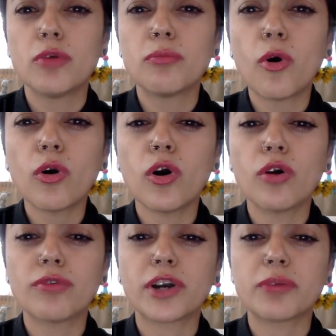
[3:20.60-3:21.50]

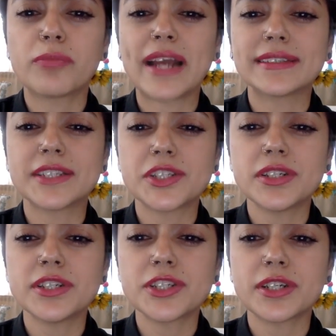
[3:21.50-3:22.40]
Moreover,
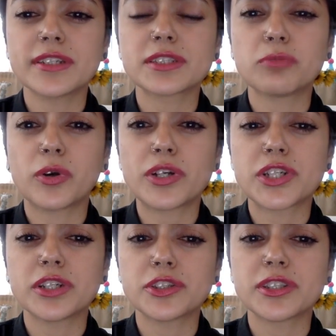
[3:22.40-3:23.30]
practitioners should explore
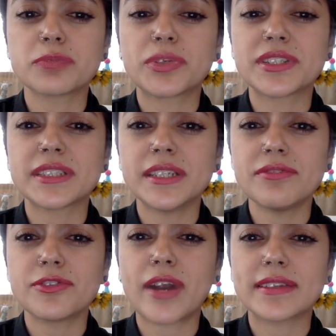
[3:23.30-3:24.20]
children's
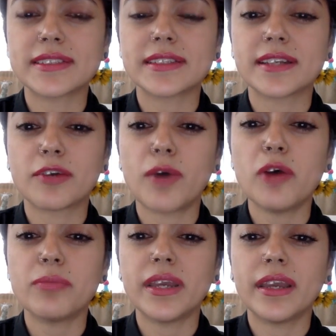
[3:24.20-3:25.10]
perceived threats to their
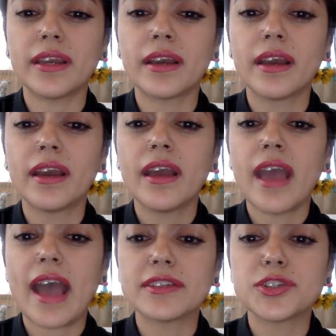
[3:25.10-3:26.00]
well-being
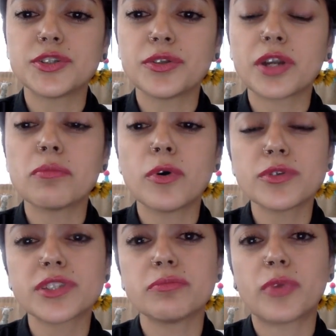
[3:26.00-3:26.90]
and to their
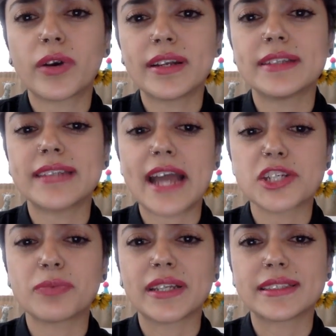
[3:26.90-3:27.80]
most important
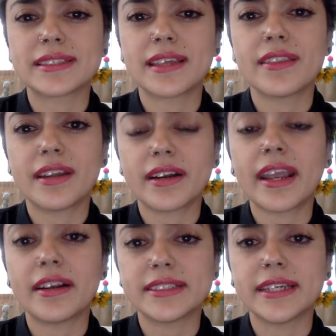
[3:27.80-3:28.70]
attachments, their
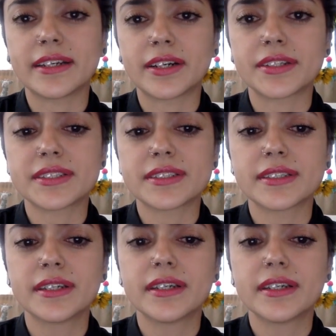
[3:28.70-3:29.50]
caretakers.